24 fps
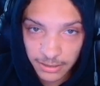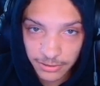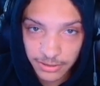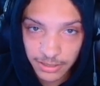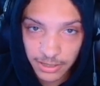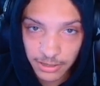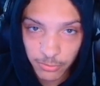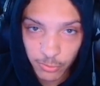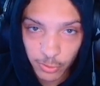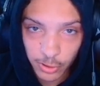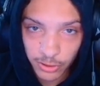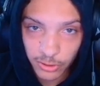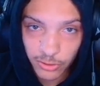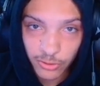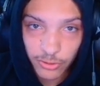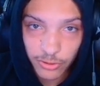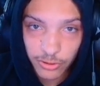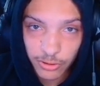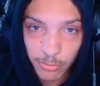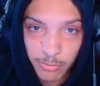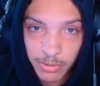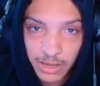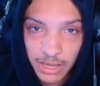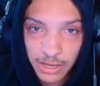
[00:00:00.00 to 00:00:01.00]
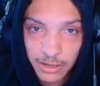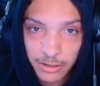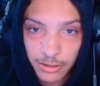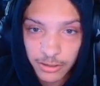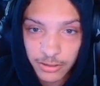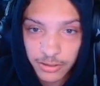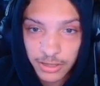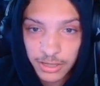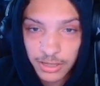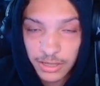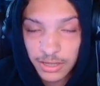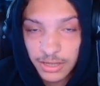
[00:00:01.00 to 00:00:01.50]
that recoil pattern,
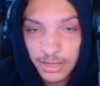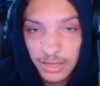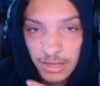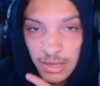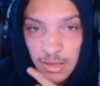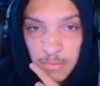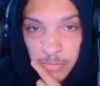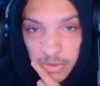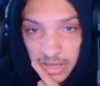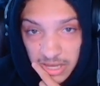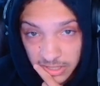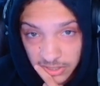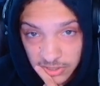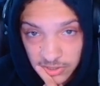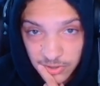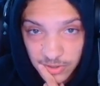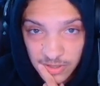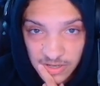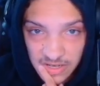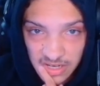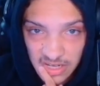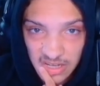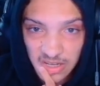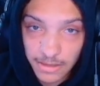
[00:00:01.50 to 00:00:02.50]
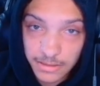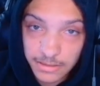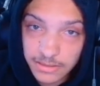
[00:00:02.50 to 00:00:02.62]
and master it down.